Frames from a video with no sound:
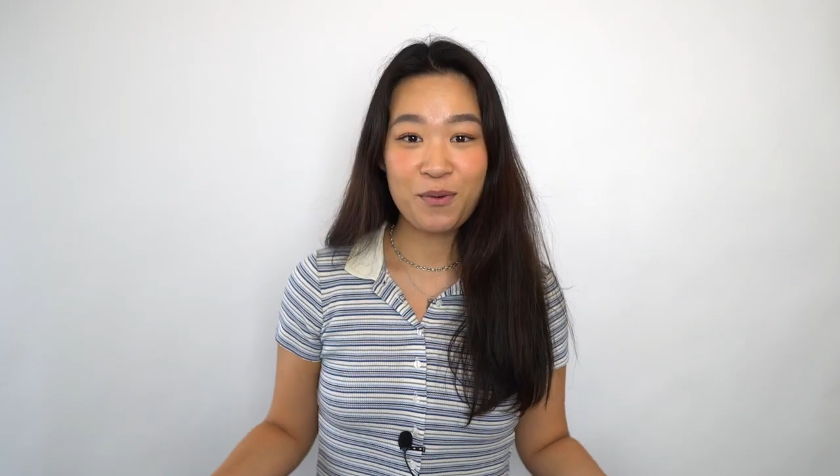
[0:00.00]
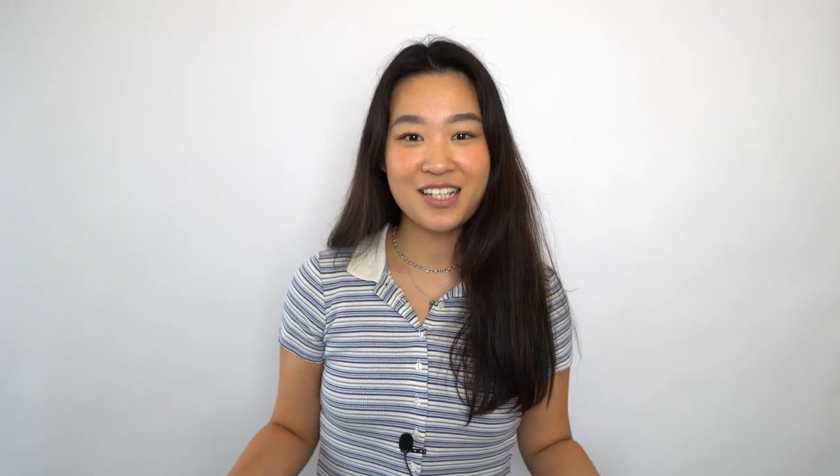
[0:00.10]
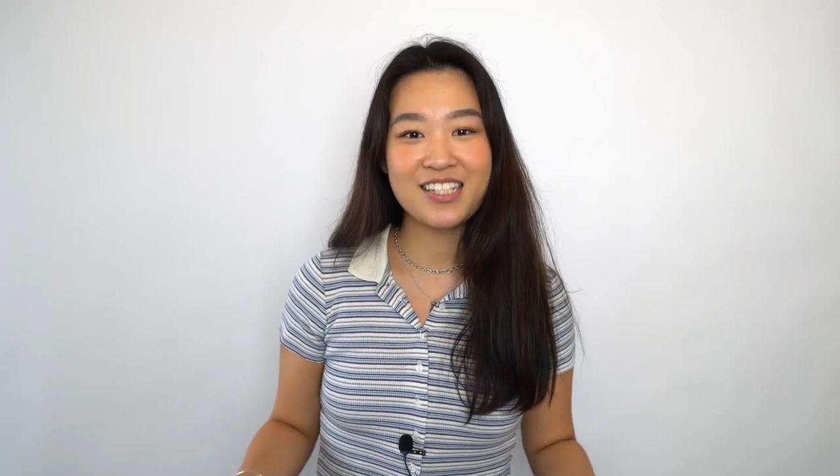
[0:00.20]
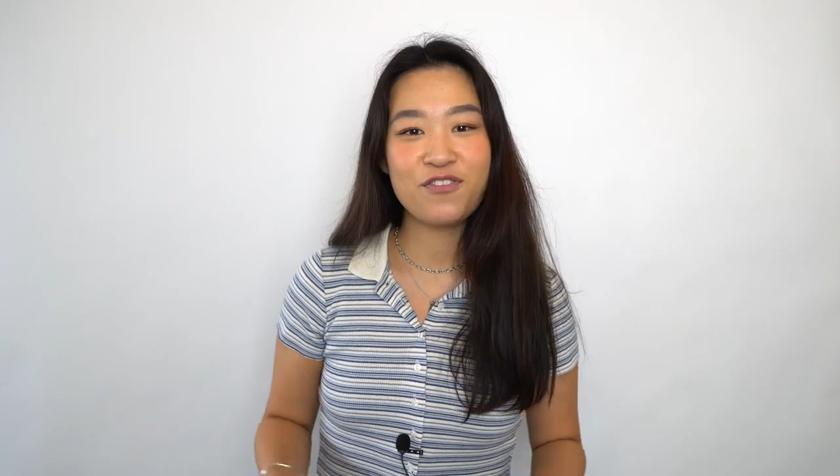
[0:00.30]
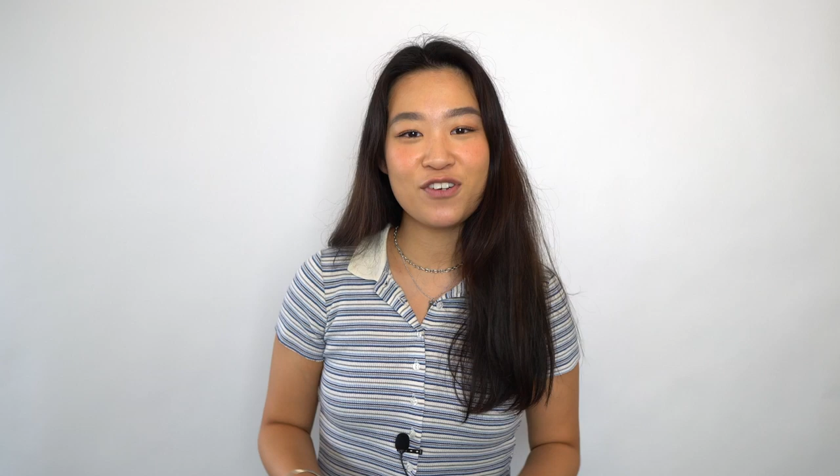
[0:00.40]
with
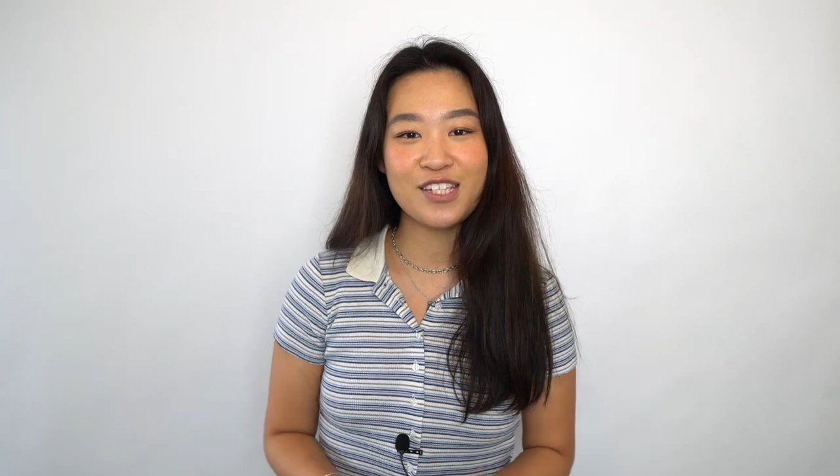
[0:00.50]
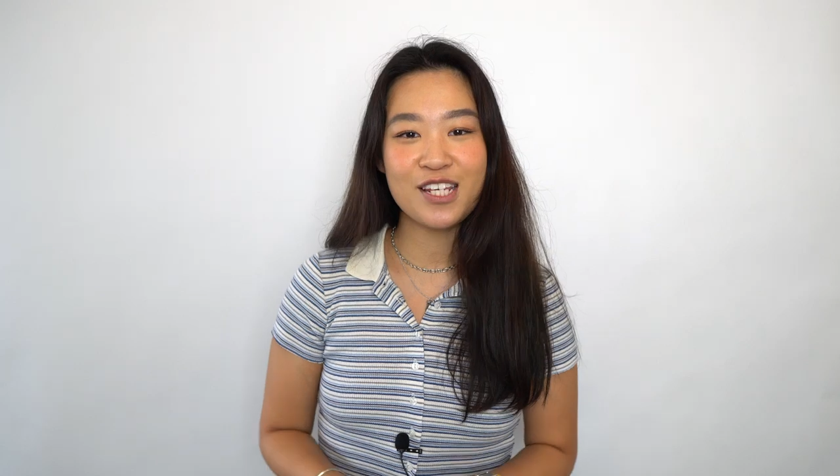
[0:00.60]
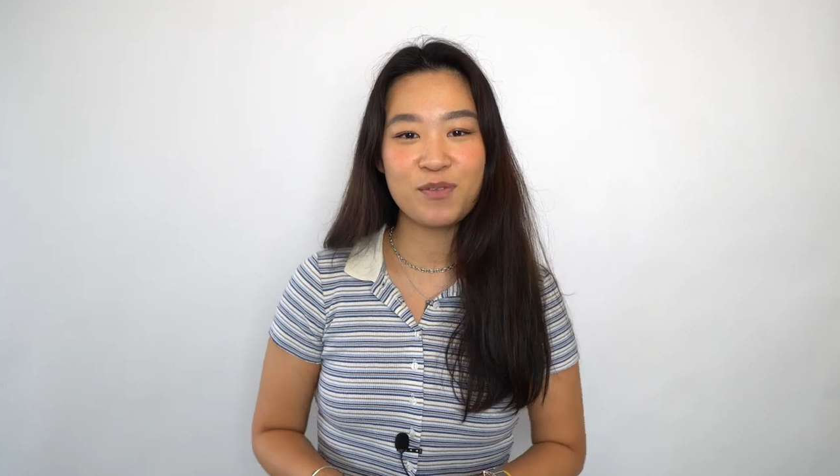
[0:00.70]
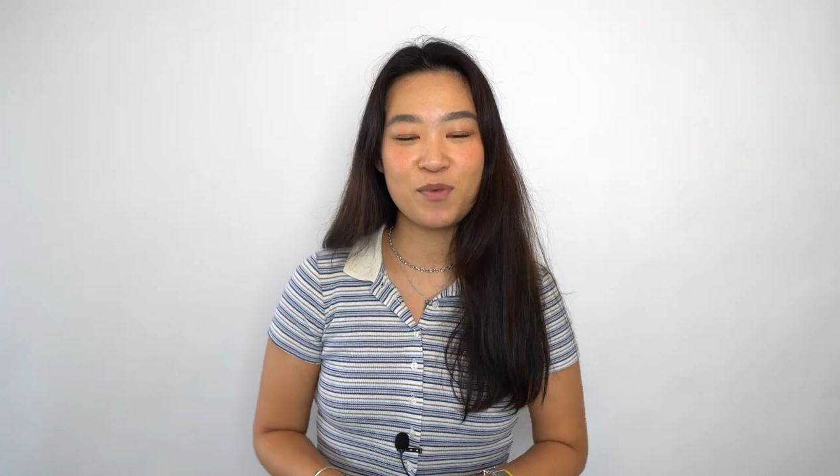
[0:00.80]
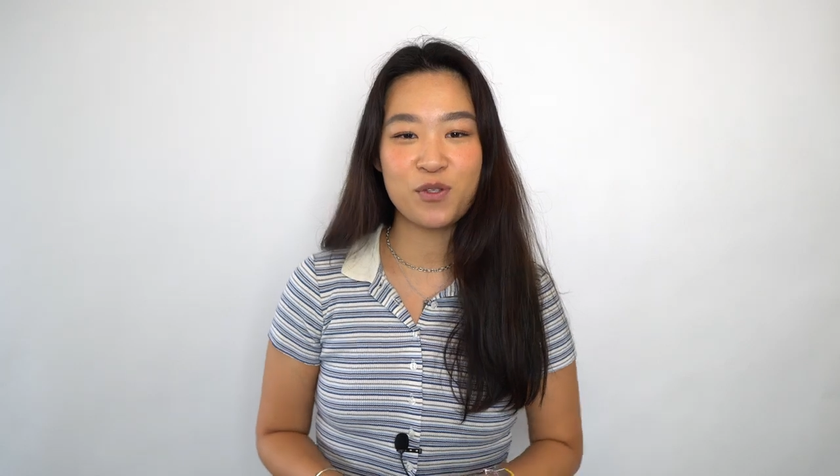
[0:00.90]
the
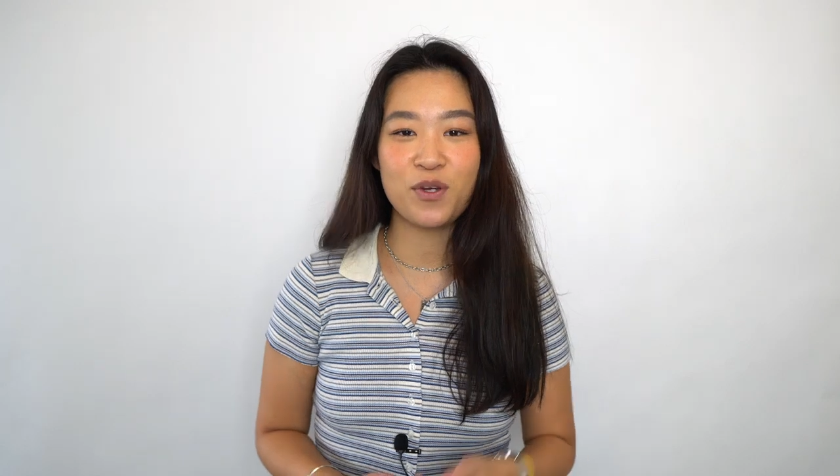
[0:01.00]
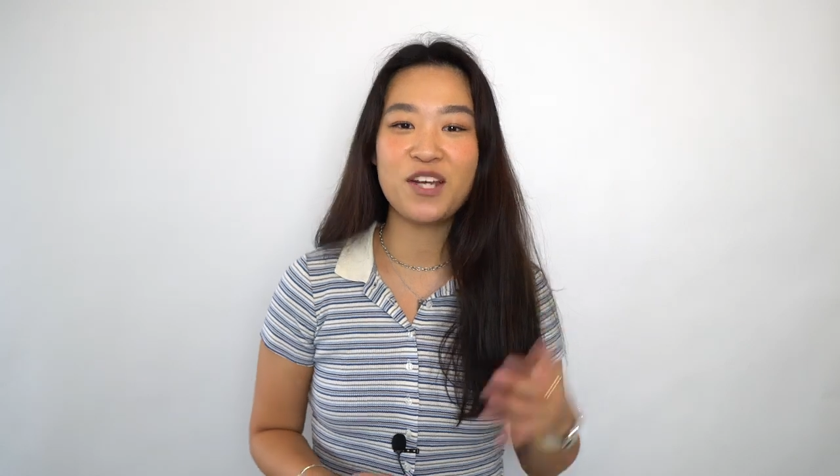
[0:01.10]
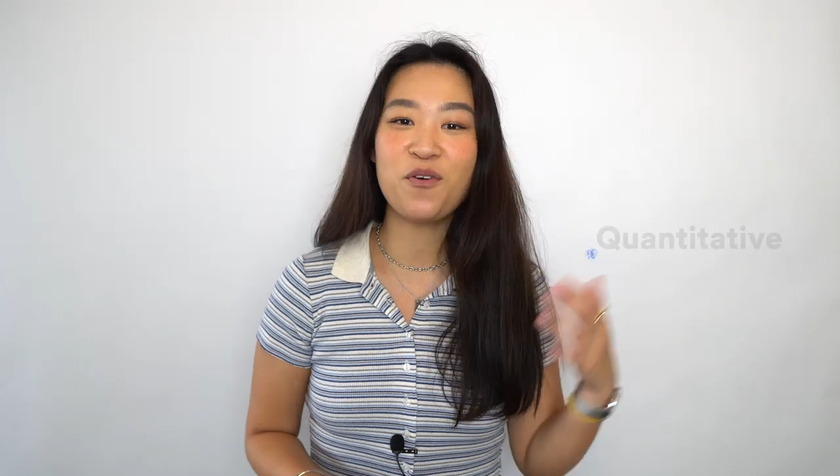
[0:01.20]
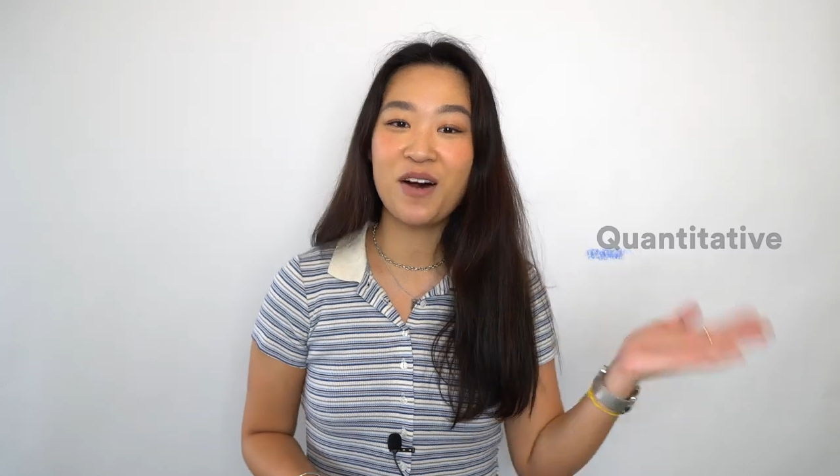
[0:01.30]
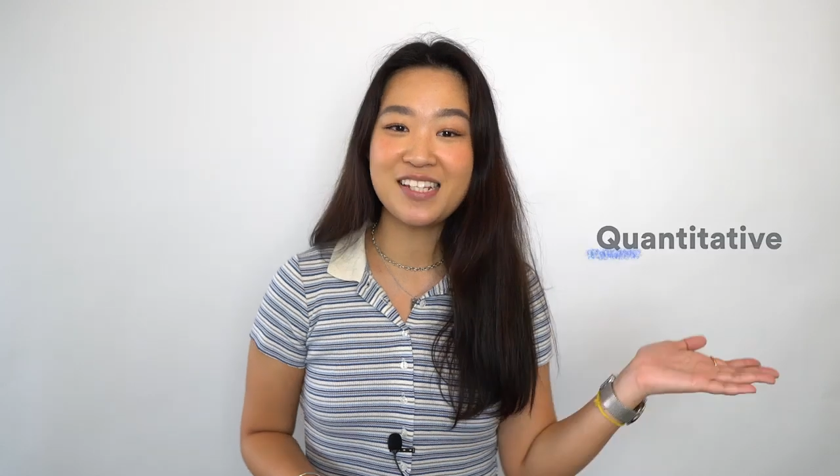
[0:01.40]
differences
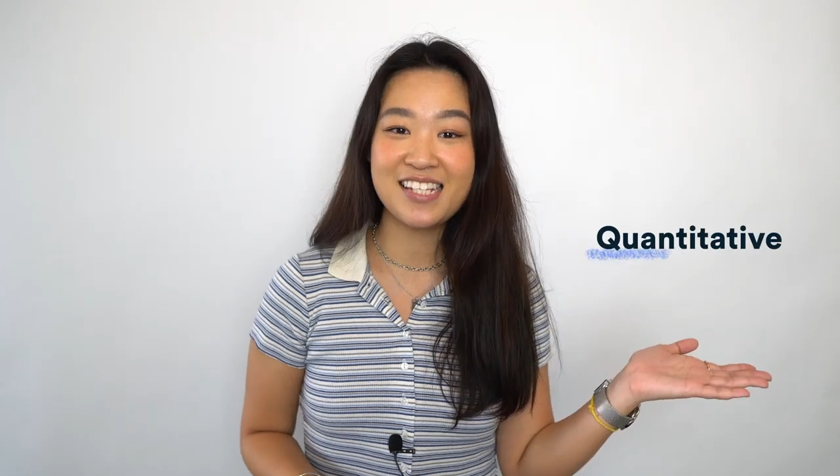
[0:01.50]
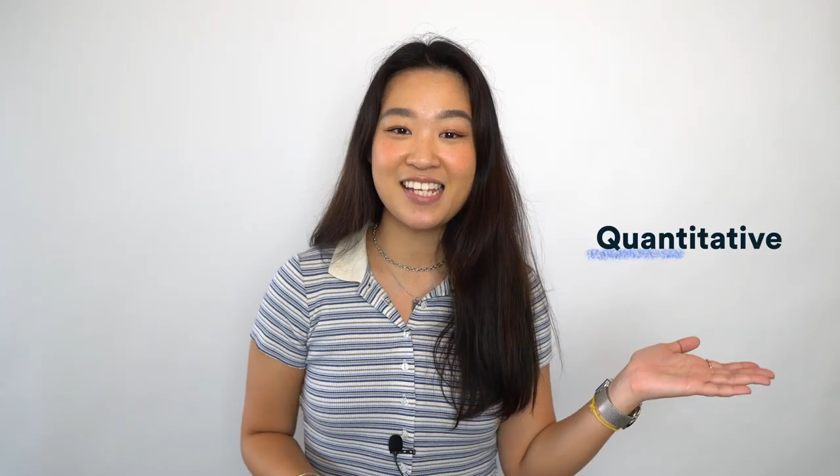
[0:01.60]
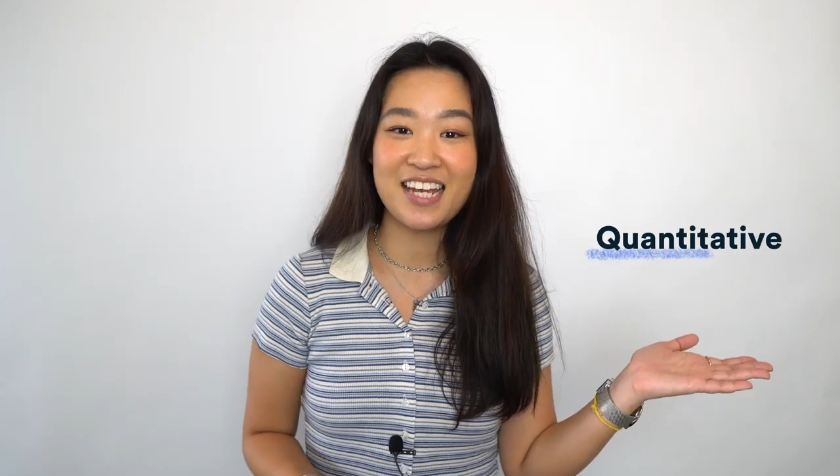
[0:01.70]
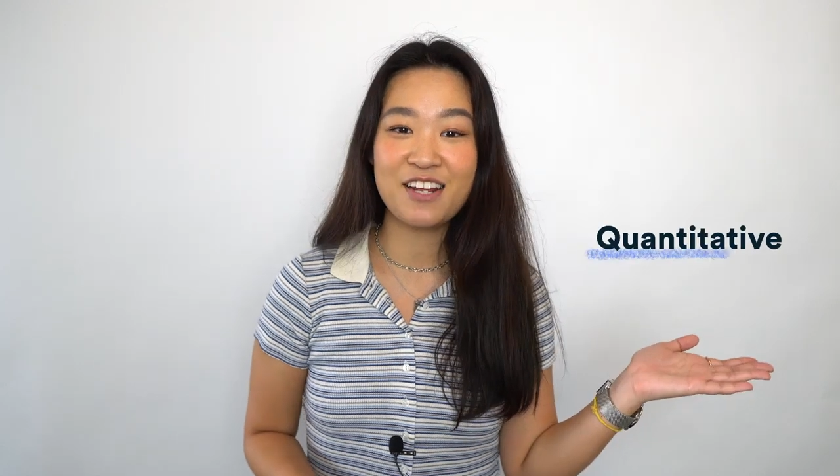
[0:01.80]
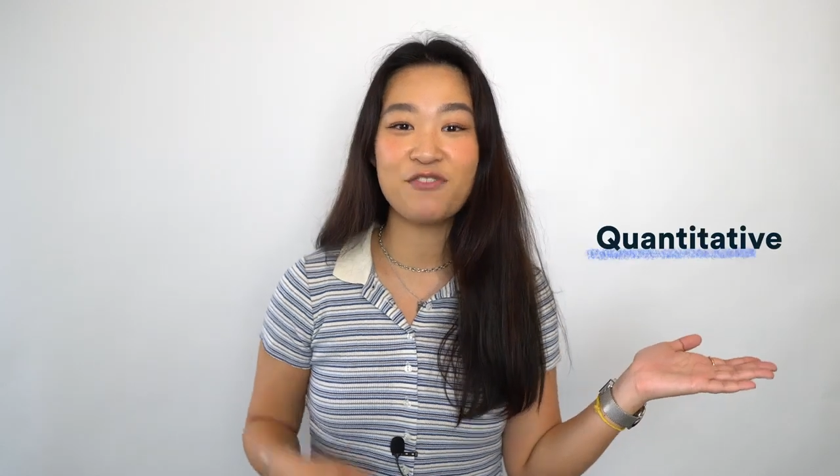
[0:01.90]
between
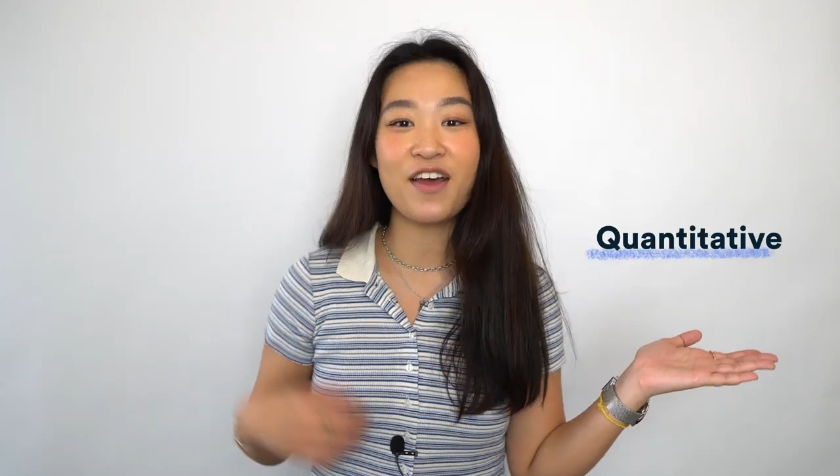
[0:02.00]
quantitative